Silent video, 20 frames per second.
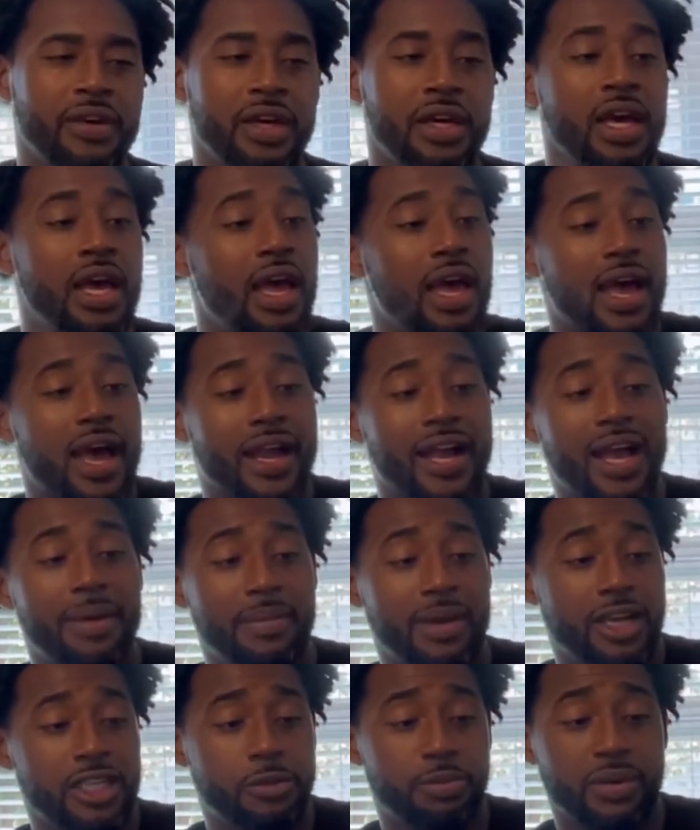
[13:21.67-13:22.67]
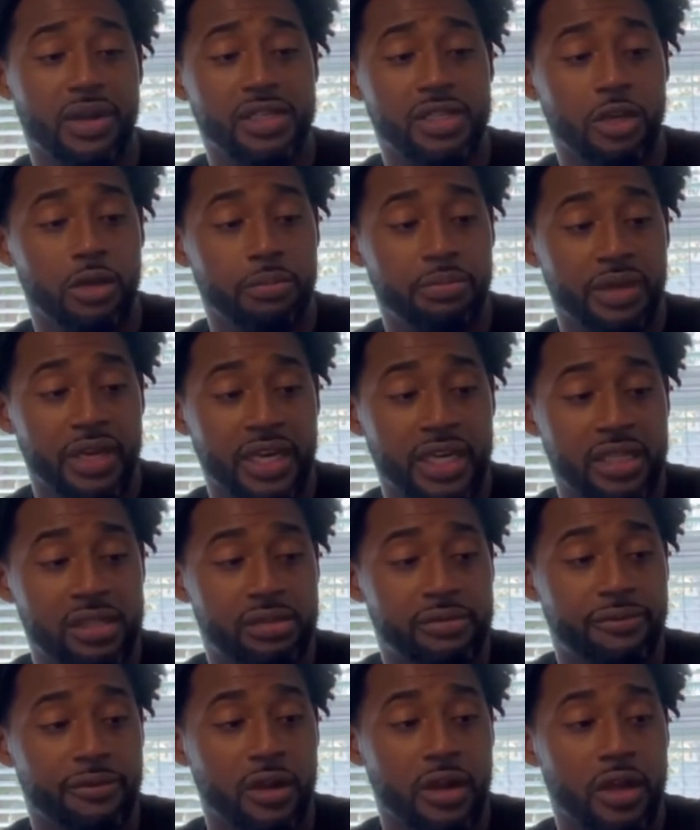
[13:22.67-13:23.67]
I got my espresso beans
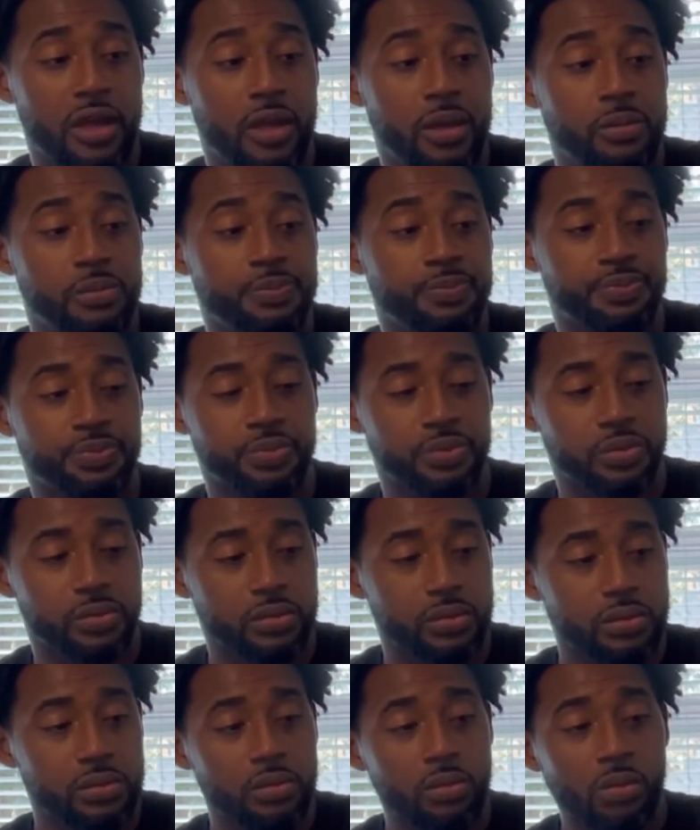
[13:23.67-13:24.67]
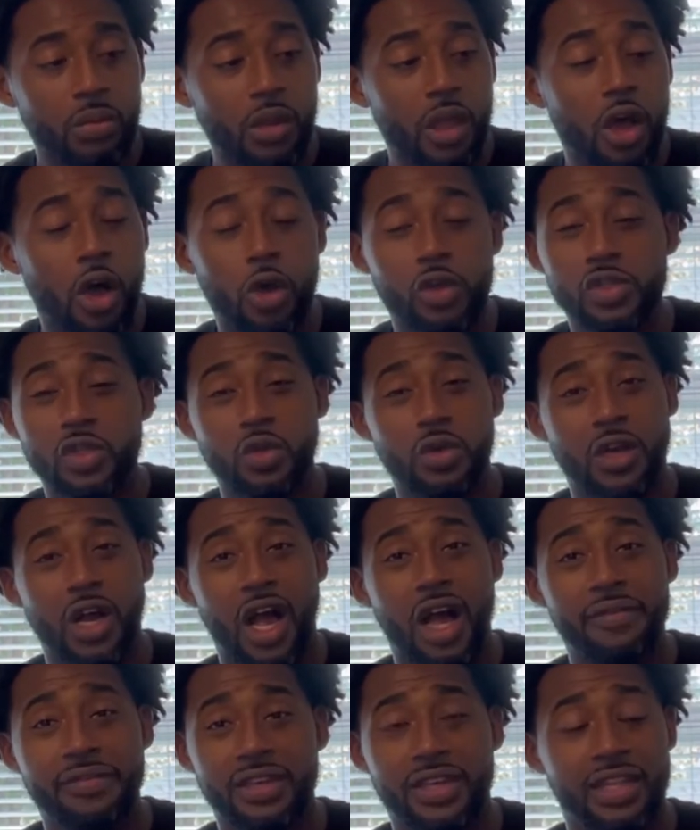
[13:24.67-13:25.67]
from Old School Coffee in
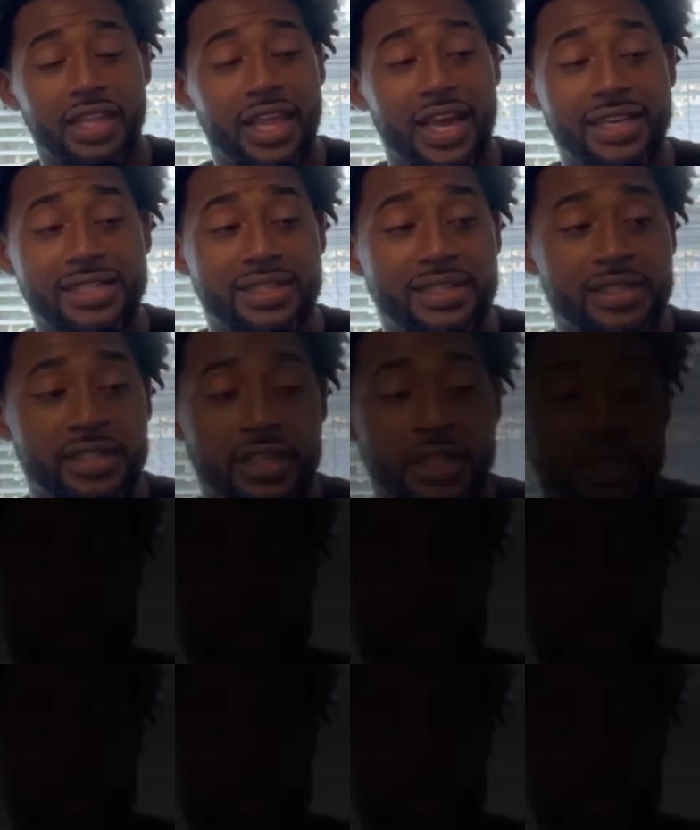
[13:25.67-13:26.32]
Lexington.